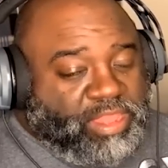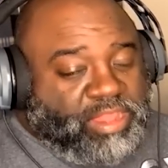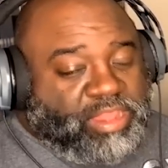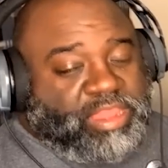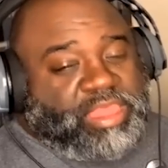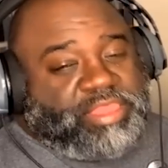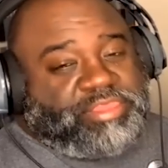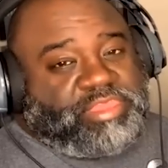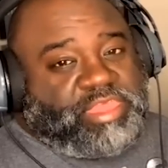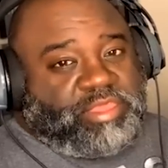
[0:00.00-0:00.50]

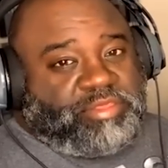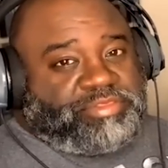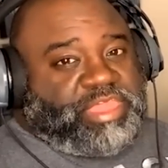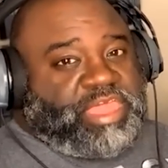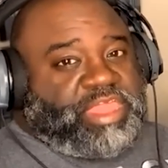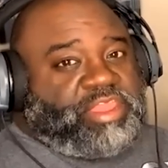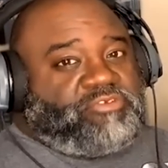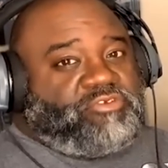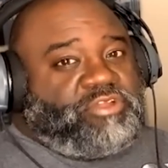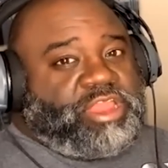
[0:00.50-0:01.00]
That sounds
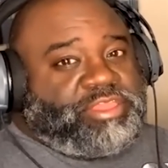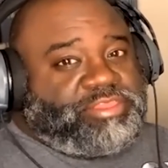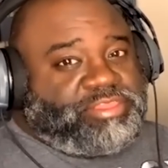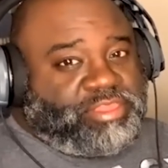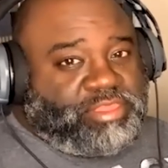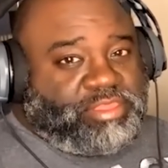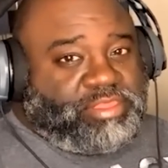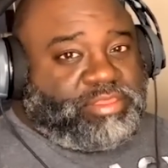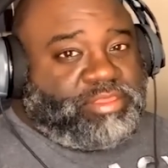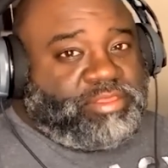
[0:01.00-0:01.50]
kind of crazy,
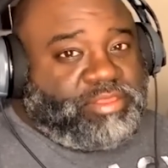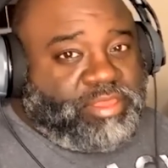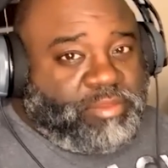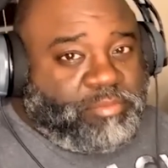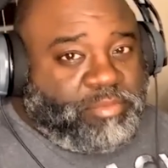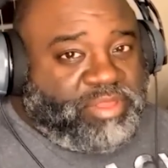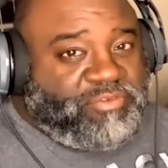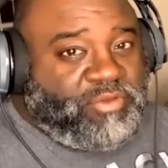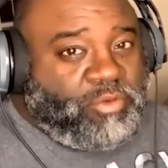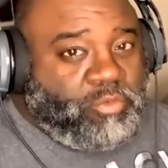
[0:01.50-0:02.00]

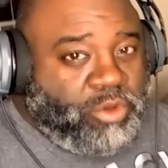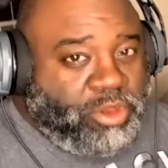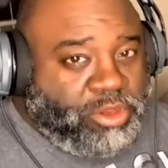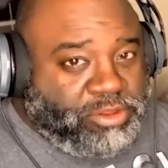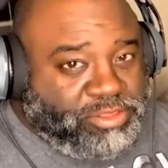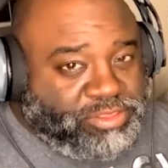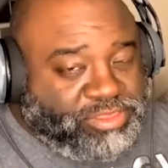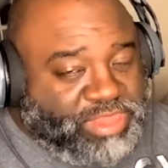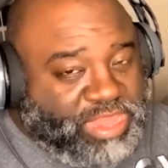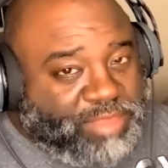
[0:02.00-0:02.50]
but if it
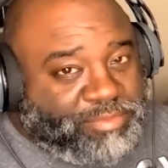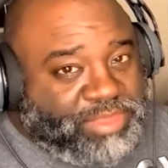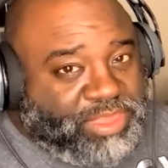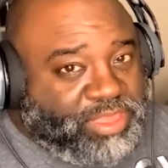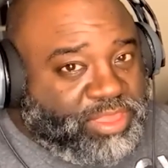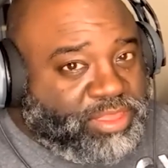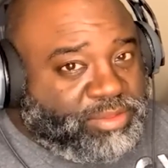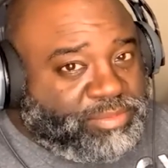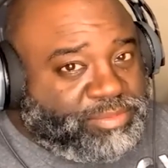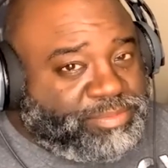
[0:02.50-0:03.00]
works, sign me
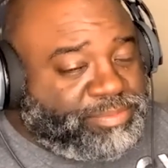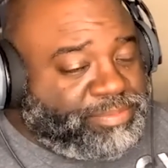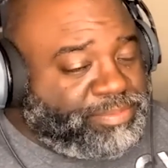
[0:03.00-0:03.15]
up.